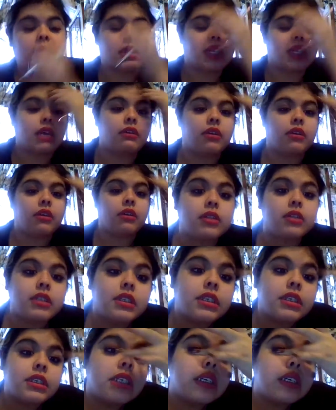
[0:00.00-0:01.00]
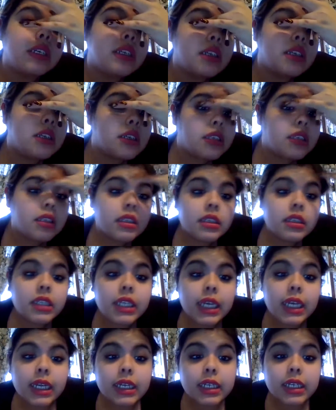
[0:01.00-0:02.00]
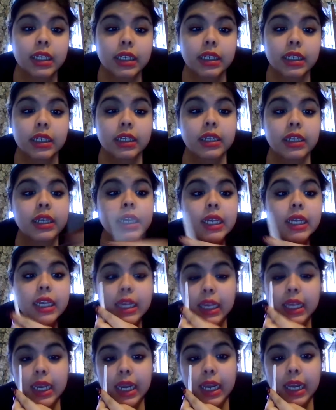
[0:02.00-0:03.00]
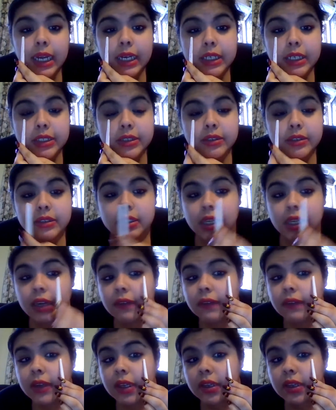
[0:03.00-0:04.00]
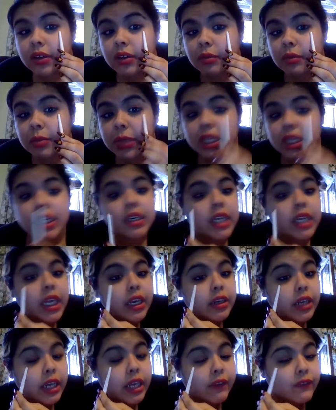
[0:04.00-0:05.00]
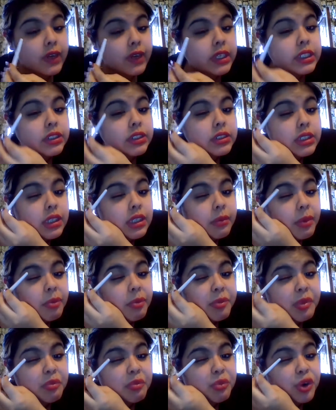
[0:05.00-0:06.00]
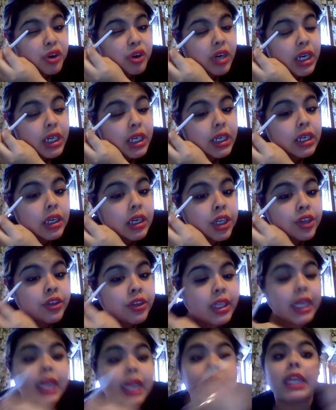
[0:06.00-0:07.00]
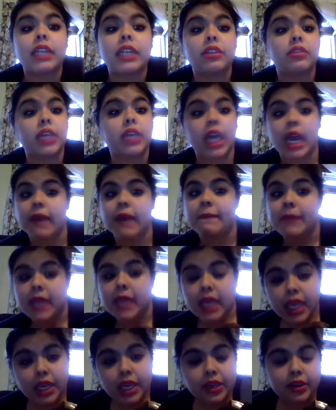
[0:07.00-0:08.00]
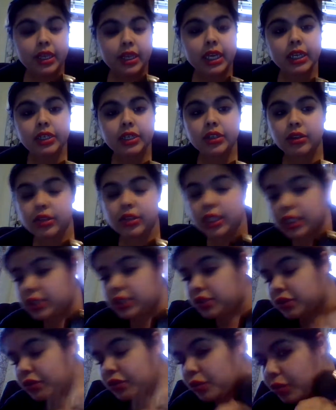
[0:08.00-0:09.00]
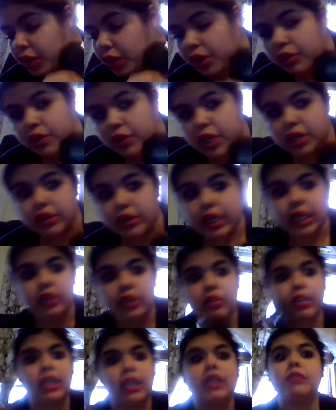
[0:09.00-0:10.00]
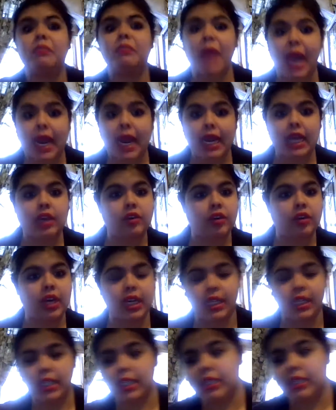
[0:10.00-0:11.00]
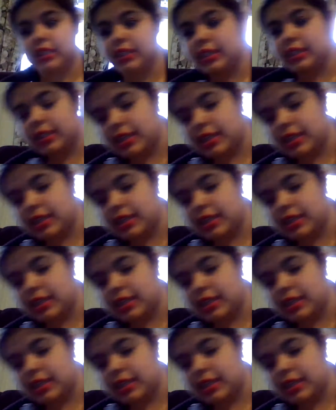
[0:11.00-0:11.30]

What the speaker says: There it goes. See, guys, it kind of shows off a little bit. If it shows up a bit more on the other side, it's okay. You guys don't need to worry. You guys don't need to panic or anything.